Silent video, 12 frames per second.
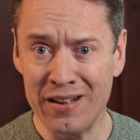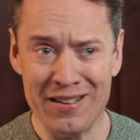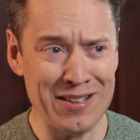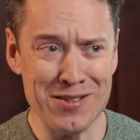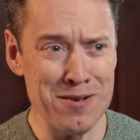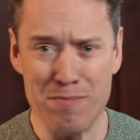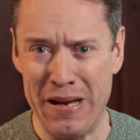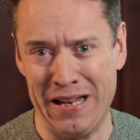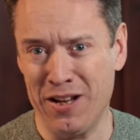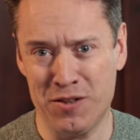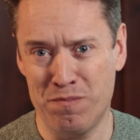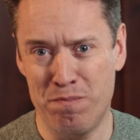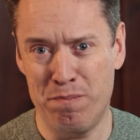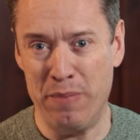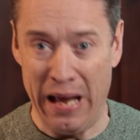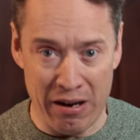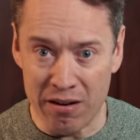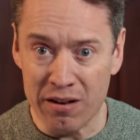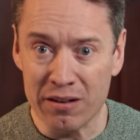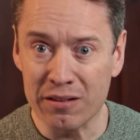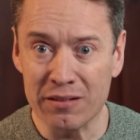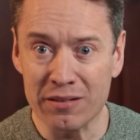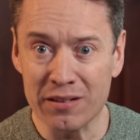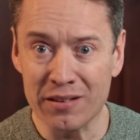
it doesn't make us better.